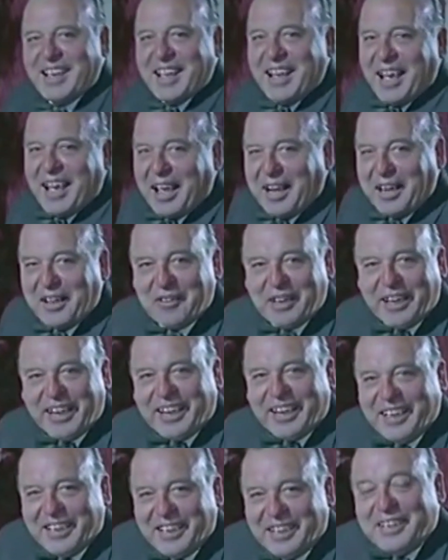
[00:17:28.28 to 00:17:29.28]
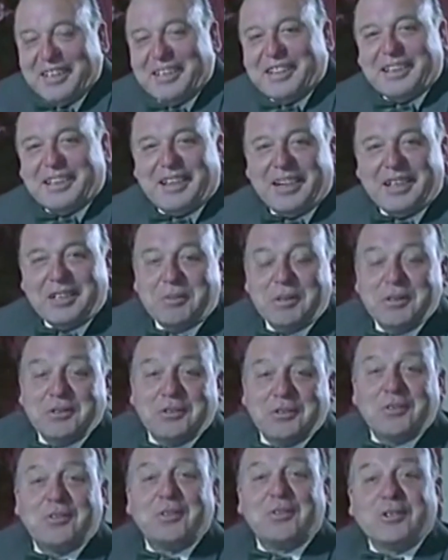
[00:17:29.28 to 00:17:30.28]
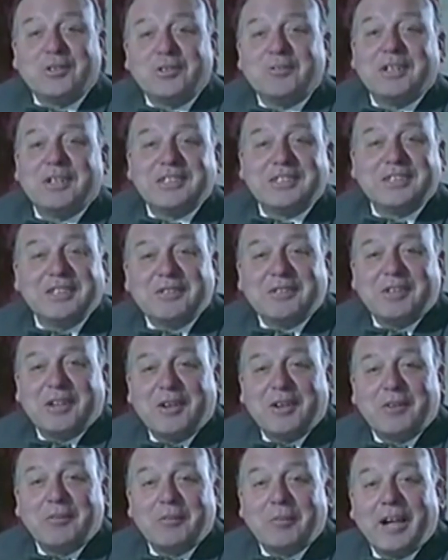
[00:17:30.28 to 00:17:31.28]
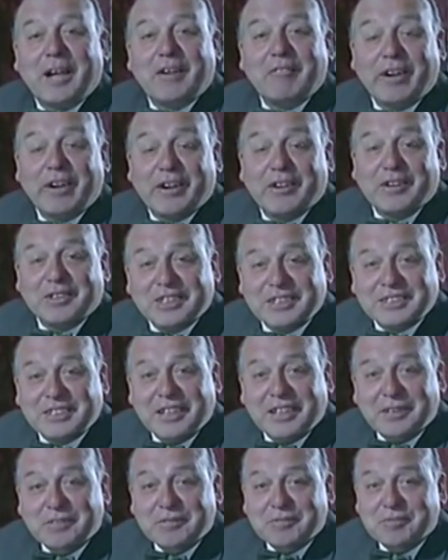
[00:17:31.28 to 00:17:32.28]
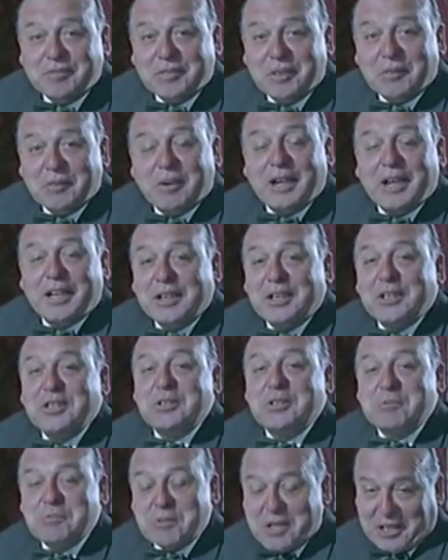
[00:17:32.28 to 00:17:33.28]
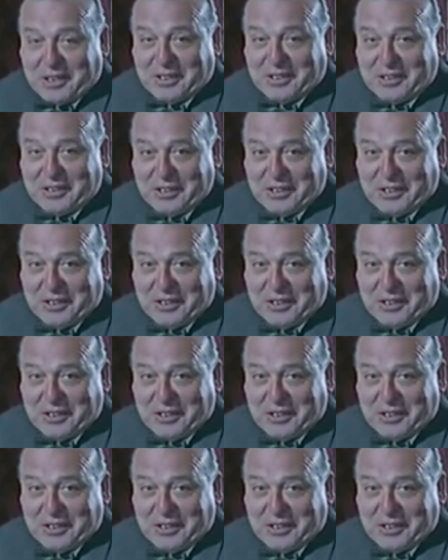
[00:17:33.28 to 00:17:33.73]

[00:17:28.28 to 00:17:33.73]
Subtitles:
Hello there. I suppose you thought you were listening to a long playing record just then. Well, you weren't.